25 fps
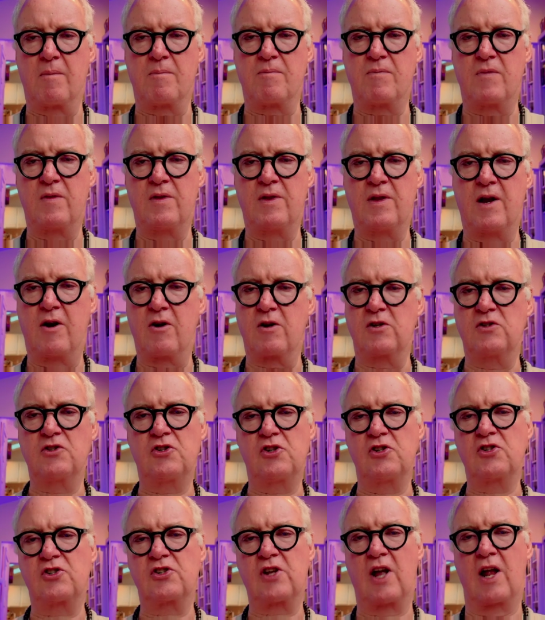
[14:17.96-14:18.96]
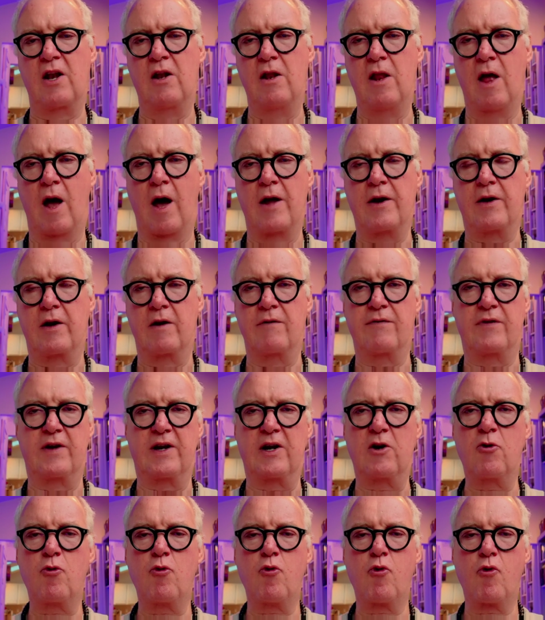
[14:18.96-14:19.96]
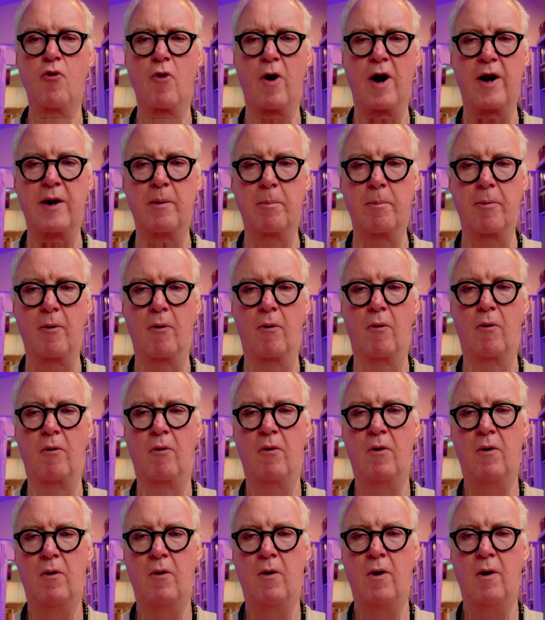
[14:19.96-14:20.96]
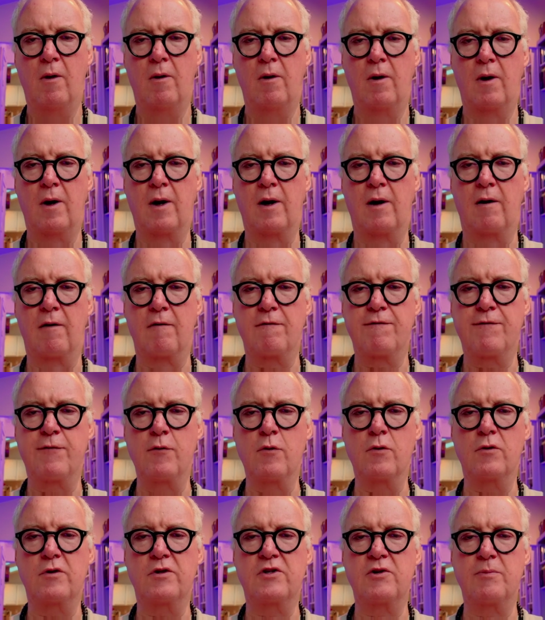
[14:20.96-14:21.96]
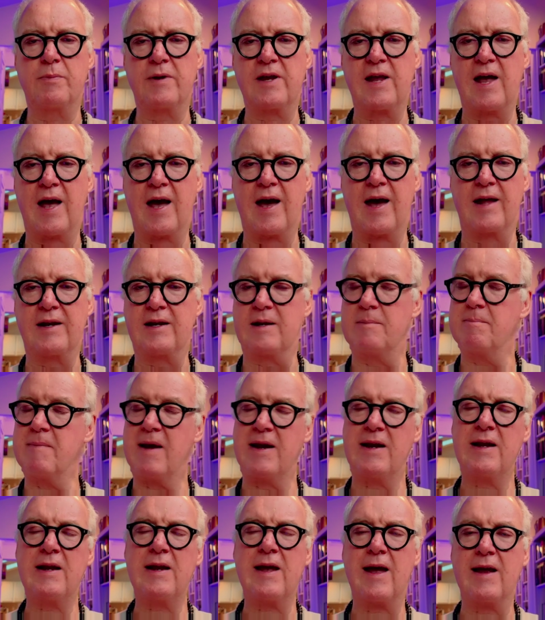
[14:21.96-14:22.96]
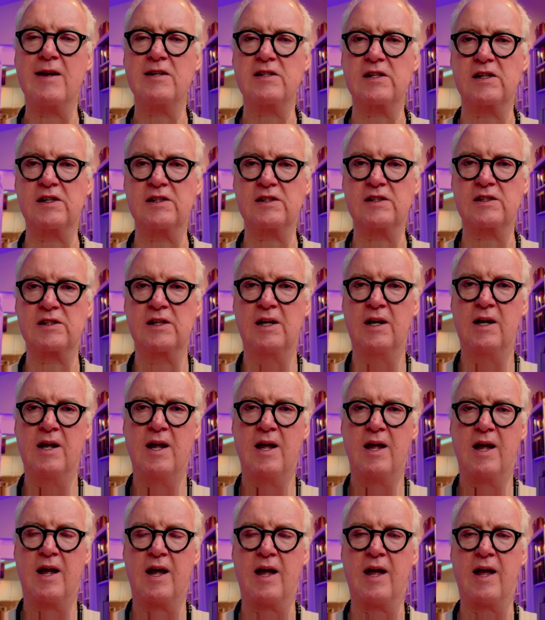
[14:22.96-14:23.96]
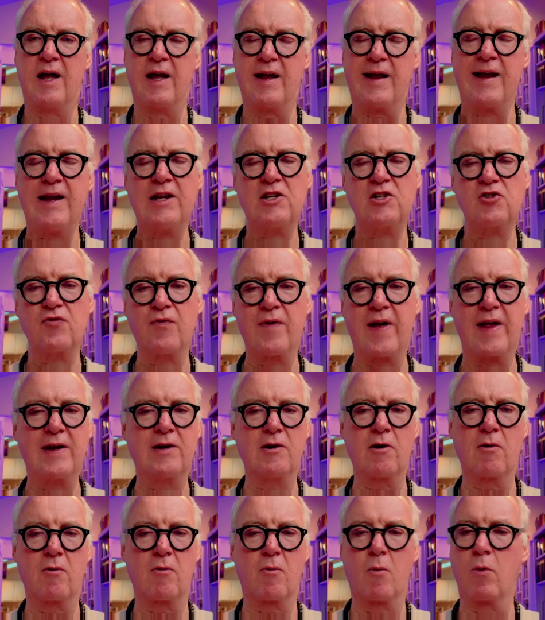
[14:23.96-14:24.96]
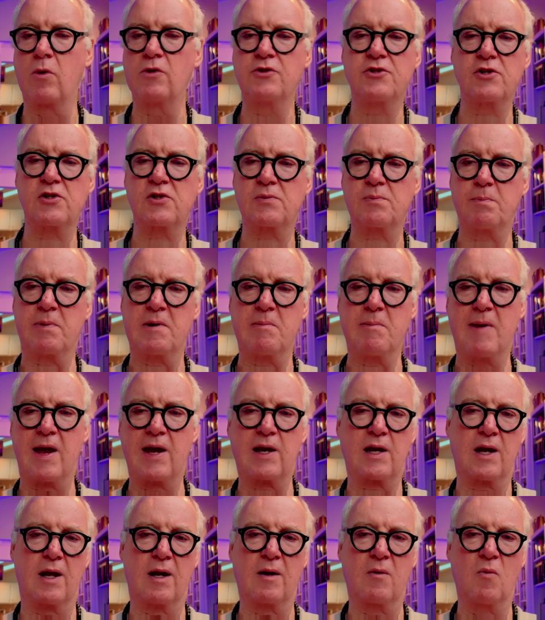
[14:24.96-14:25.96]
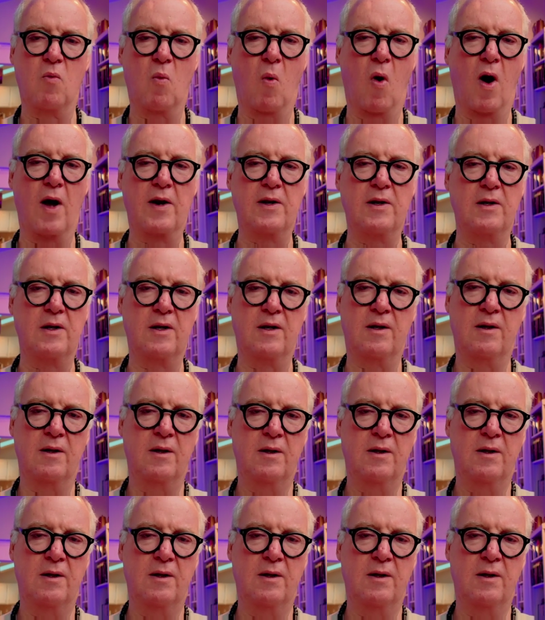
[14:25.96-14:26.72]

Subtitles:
There's just a lot of incredible food to be had. In many cases, each vendor will just be making one